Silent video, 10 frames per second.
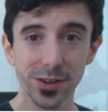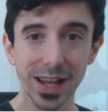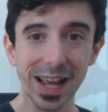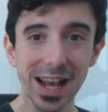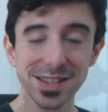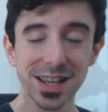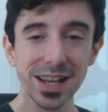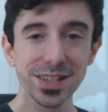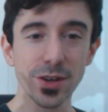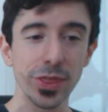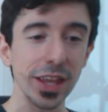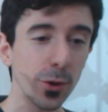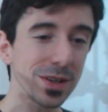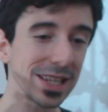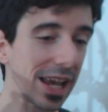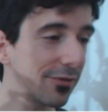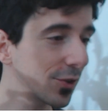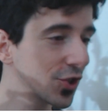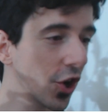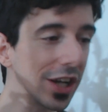Okay, guys, so thank you once again
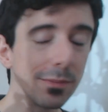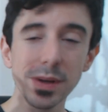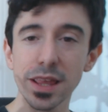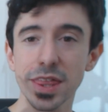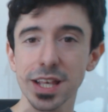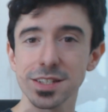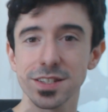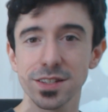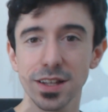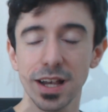for joining me. Thanks.